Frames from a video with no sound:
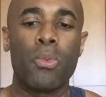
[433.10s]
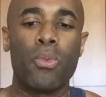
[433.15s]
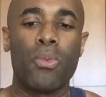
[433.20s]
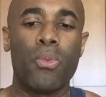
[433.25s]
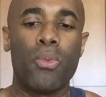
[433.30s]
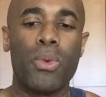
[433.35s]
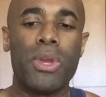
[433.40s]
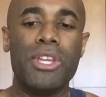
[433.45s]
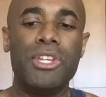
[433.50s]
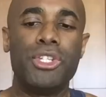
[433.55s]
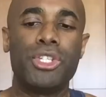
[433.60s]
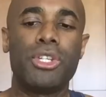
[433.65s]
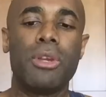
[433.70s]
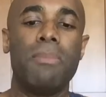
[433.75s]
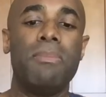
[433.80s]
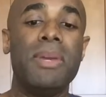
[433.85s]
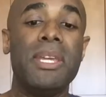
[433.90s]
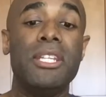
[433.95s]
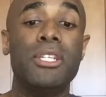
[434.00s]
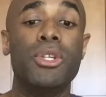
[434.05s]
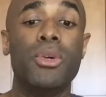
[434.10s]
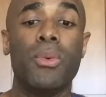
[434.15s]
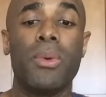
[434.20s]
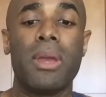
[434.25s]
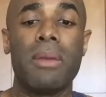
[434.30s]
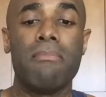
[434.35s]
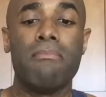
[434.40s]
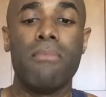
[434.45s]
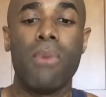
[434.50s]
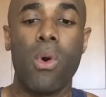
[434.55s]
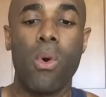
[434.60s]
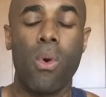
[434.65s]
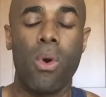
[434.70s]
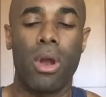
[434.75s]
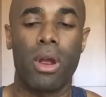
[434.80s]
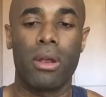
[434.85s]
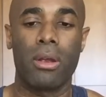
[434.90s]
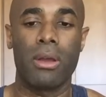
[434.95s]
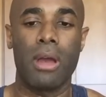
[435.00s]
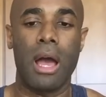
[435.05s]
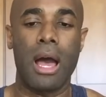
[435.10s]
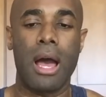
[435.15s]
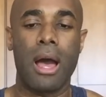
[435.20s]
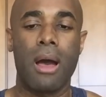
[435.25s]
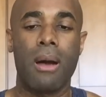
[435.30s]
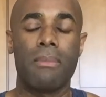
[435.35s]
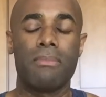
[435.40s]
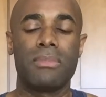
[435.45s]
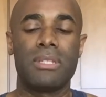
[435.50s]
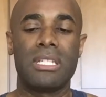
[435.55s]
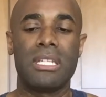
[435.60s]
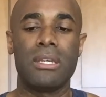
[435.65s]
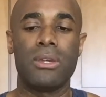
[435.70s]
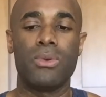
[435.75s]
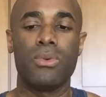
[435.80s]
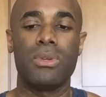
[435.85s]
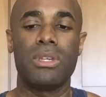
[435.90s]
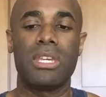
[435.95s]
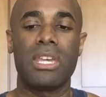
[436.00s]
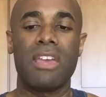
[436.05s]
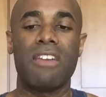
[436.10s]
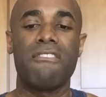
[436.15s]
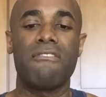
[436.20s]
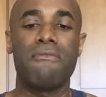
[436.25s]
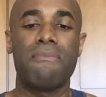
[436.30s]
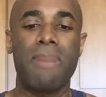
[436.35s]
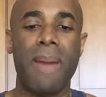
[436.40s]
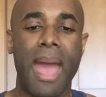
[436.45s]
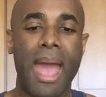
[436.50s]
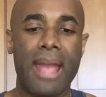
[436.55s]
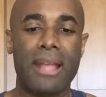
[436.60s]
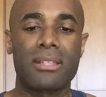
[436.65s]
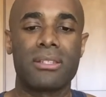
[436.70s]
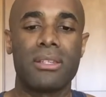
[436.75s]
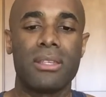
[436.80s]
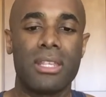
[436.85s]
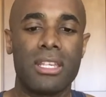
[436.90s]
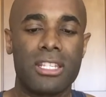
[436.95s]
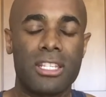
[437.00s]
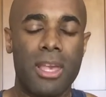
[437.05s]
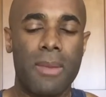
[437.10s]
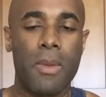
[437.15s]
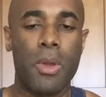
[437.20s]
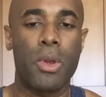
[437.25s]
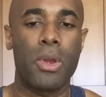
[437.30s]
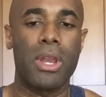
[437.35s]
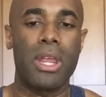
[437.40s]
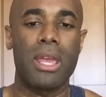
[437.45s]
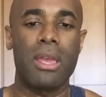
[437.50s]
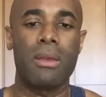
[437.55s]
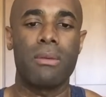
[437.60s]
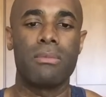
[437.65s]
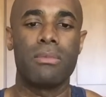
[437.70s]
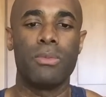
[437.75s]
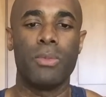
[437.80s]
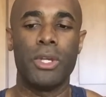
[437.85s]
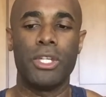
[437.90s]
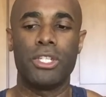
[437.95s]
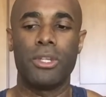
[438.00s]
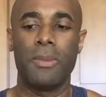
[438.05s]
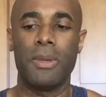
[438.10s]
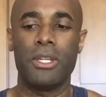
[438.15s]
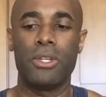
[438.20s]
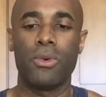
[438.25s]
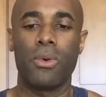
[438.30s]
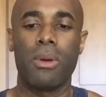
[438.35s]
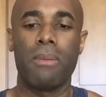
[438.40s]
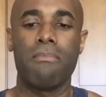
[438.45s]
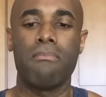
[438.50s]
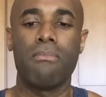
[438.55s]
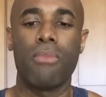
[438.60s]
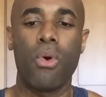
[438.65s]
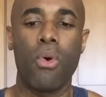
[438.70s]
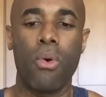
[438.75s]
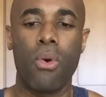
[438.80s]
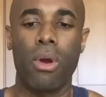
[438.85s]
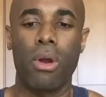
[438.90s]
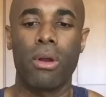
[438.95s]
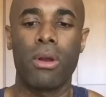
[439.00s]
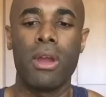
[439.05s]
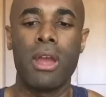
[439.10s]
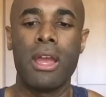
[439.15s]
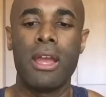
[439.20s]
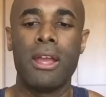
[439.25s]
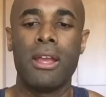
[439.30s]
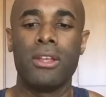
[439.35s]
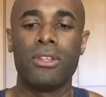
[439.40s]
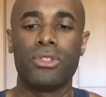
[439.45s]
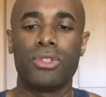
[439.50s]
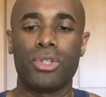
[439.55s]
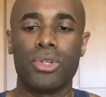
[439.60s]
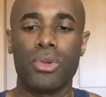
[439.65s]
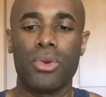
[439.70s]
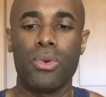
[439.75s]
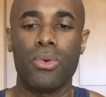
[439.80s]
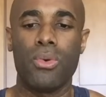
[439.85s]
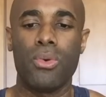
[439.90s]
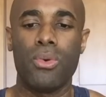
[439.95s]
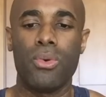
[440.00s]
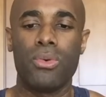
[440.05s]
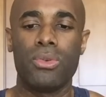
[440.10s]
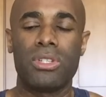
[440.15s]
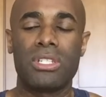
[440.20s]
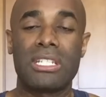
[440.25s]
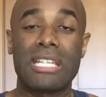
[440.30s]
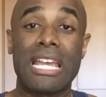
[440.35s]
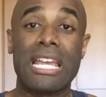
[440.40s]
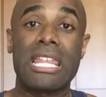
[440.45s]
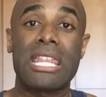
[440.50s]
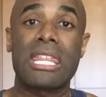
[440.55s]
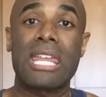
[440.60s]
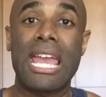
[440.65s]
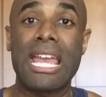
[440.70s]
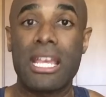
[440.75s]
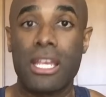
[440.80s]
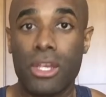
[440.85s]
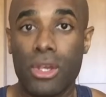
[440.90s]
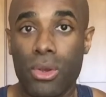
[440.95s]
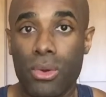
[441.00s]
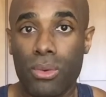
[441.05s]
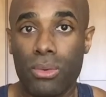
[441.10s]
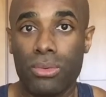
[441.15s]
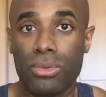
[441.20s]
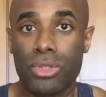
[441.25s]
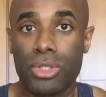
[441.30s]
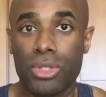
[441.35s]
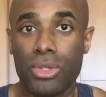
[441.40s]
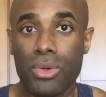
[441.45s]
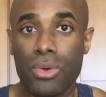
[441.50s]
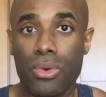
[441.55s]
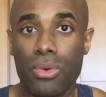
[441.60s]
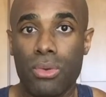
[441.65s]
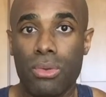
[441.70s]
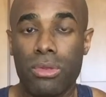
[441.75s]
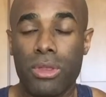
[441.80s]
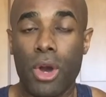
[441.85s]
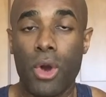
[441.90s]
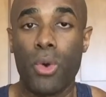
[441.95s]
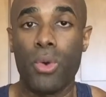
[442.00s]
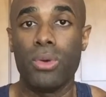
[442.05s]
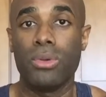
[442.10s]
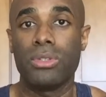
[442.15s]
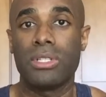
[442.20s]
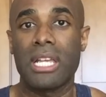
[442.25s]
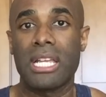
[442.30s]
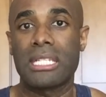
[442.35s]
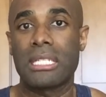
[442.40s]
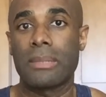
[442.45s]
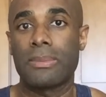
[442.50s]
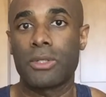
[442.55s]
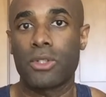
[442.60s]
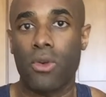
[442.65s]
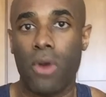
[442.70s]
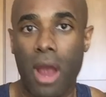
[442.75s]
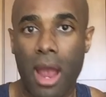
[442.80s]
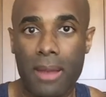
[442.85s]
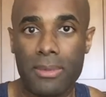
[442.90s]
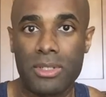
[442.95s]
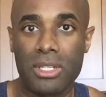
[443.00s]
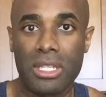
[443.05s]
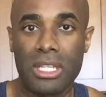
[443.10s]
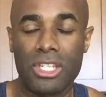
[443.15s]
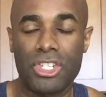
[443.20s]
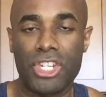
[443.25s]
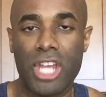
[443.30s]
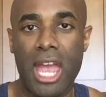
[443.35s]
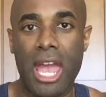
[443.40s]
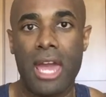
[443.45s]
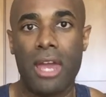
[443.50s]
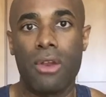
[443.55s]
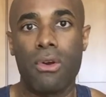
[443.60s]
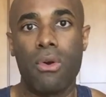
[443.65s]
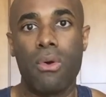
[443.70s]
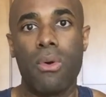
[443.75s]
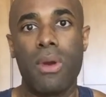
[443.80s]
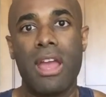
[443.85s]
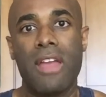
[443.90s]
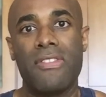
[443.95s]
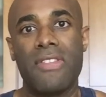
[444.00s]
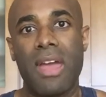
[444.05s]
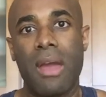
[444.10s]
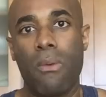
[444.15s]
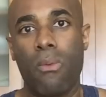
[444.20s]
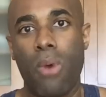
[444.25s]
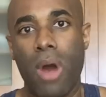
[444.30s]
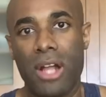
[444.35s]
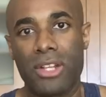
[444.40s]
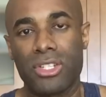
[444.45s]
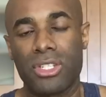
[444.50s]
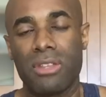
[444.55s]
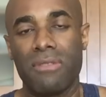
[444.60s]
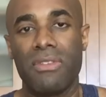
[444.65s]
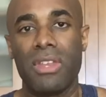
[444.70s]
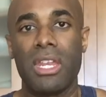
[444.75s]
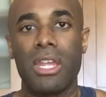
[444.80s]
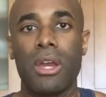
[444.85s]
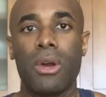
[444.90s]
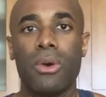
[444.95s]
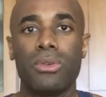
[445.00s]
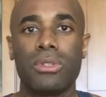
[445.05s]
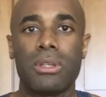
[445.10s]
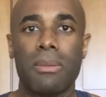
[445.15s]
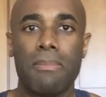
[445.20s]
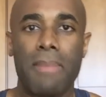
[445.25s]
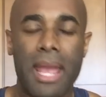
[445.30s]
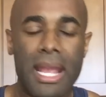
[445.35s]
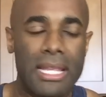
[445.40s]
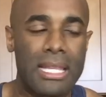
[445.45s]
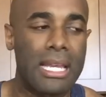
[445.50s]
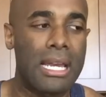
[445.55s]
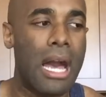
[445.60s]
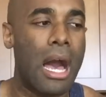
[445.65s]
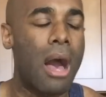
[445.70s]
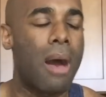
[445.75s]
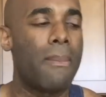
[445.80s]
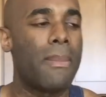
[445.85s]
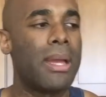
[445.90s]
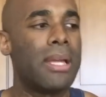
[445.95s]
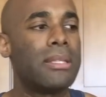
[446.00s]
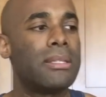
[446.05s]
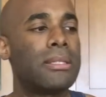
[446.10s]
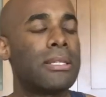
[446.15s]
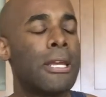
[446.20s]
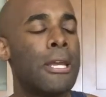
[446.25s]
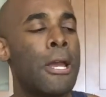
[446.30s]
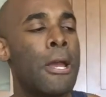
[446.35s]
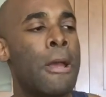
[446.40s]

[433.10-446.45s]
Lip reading: we should be doing more to give back to this community. We should be doing more to say thank you to those that subscribe to the channel and that watch the videos and make the comments.